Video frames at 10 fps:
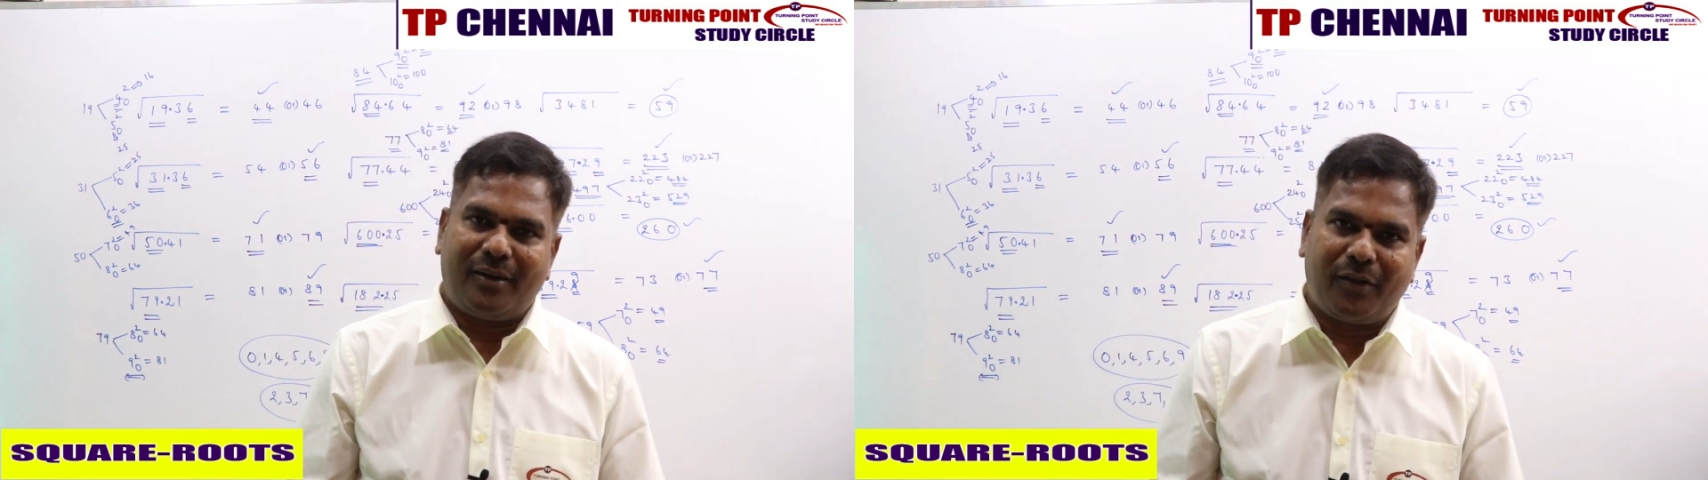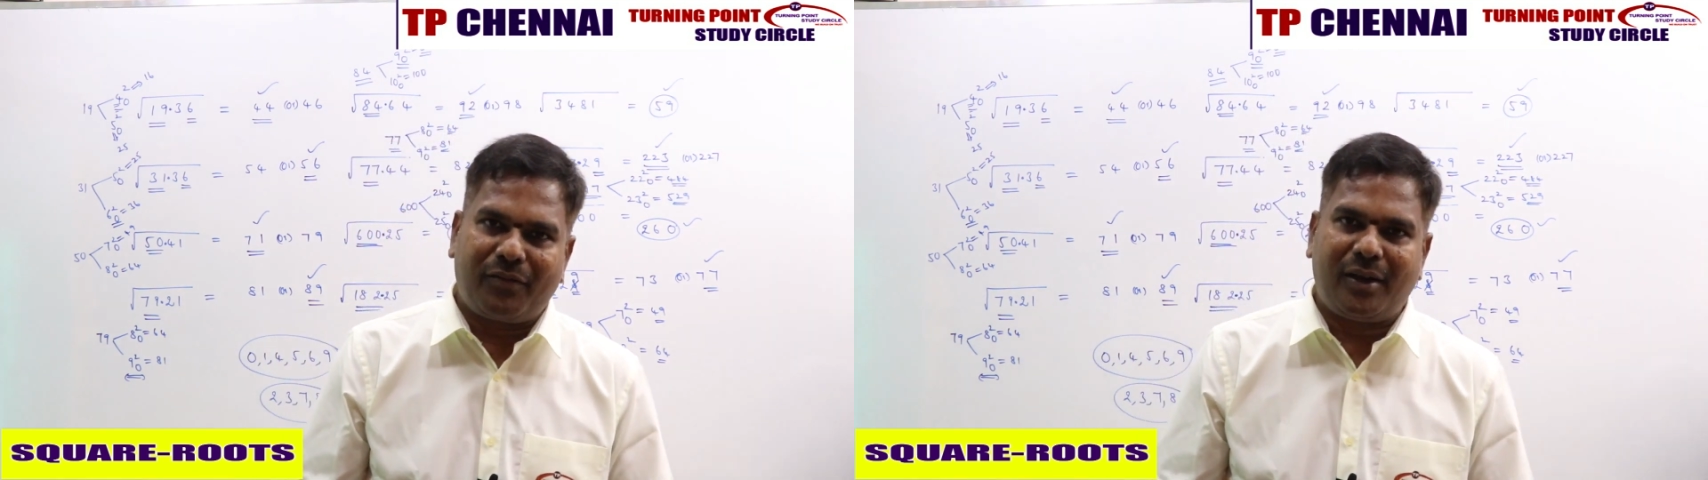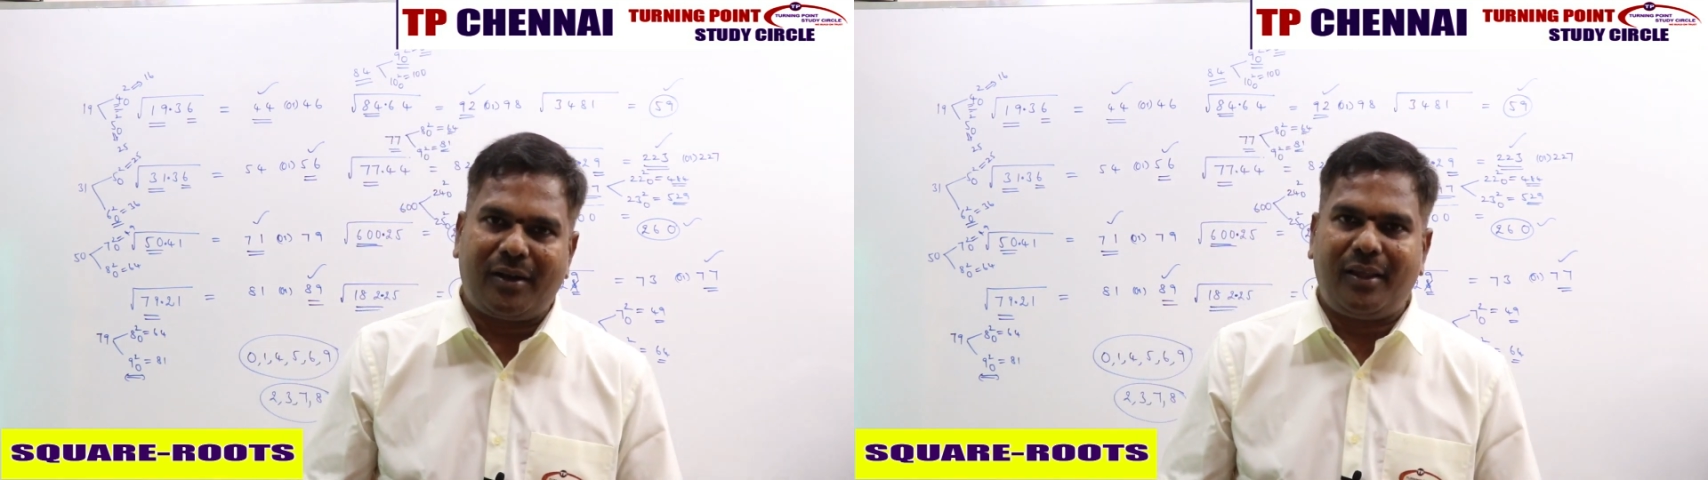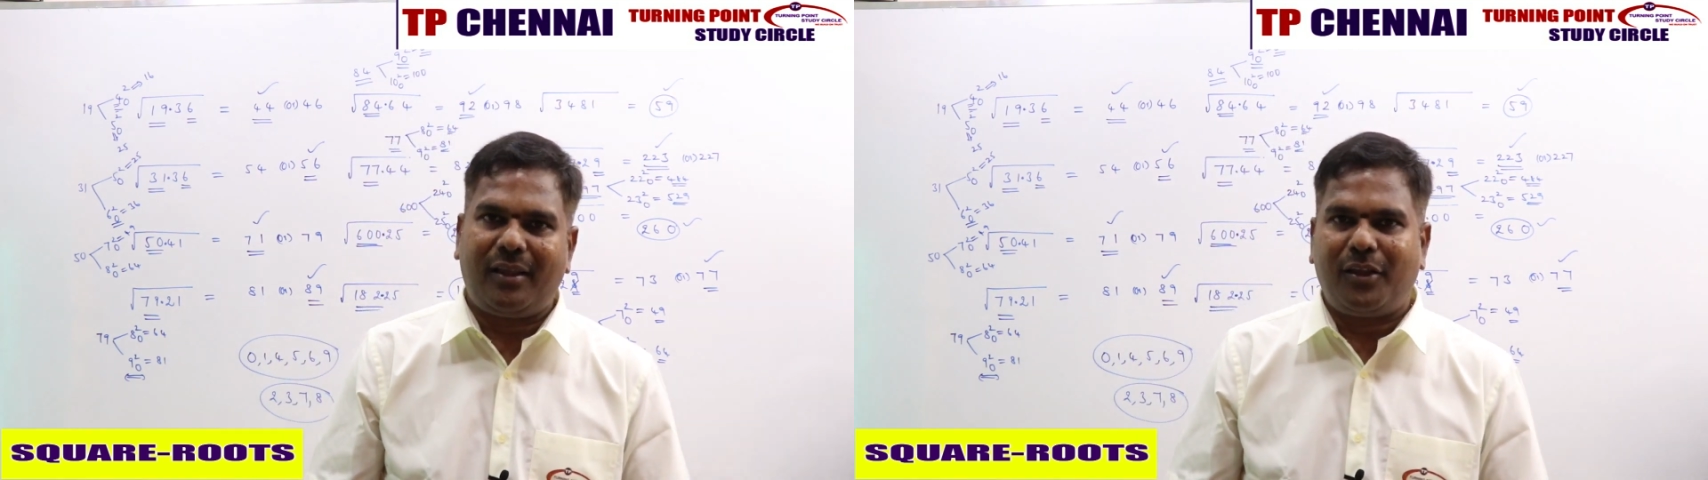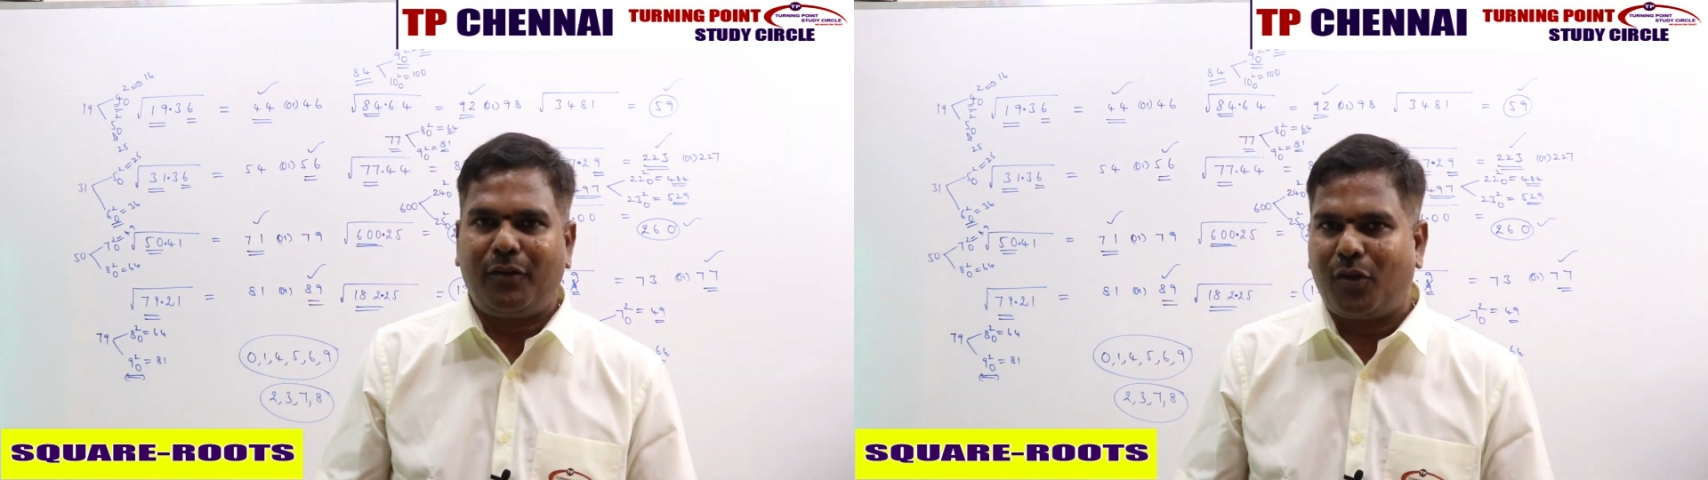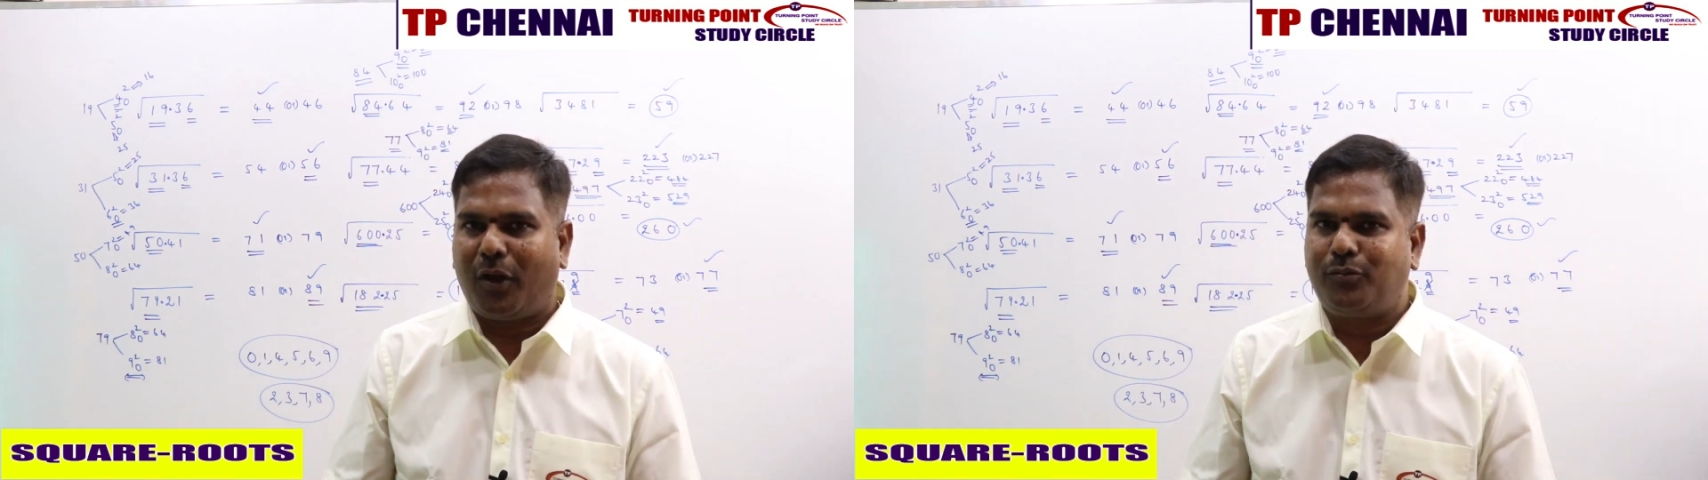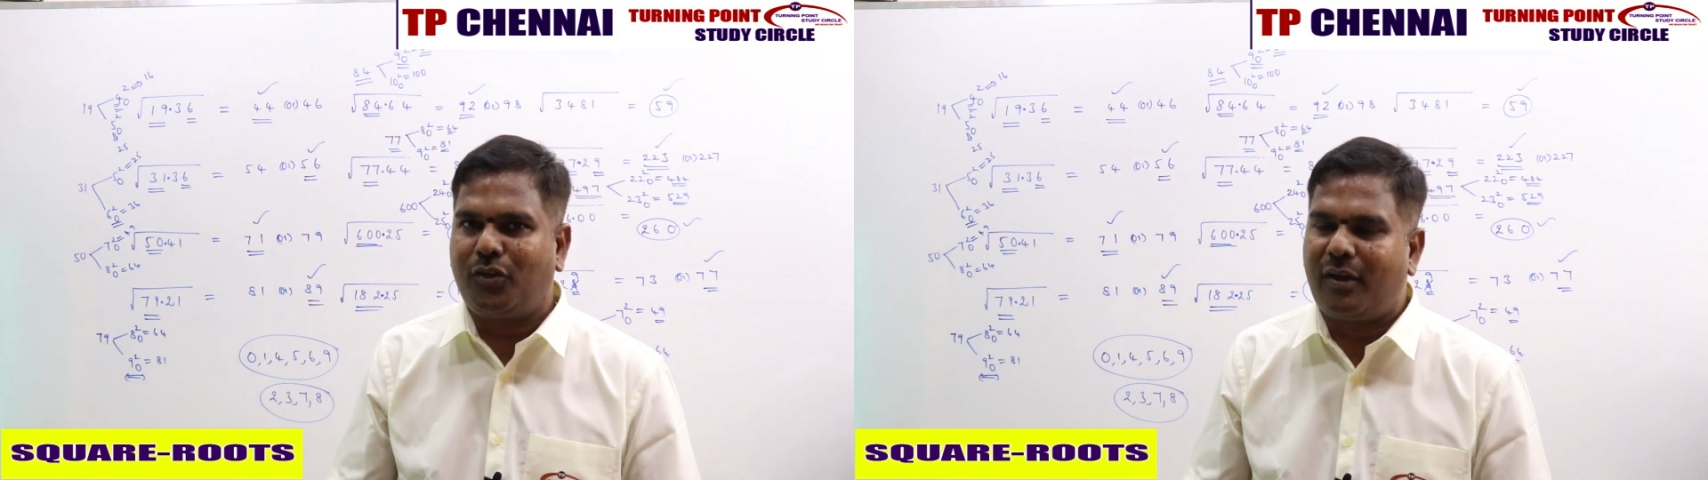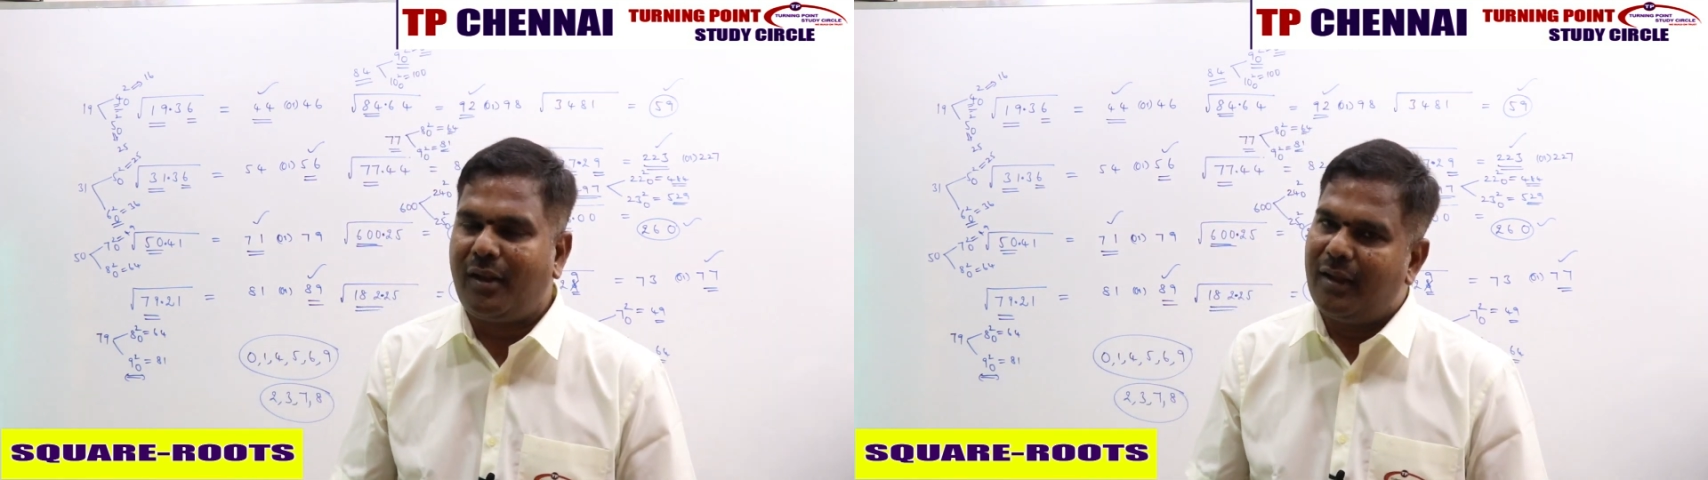definitely if you
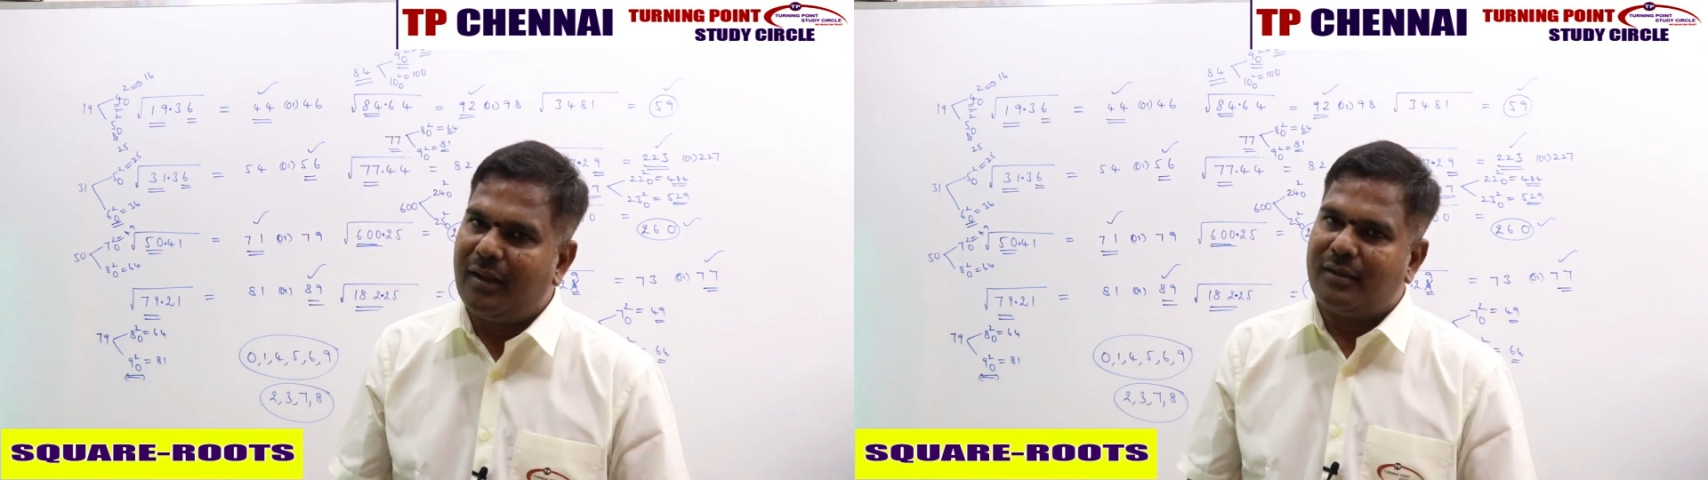observe,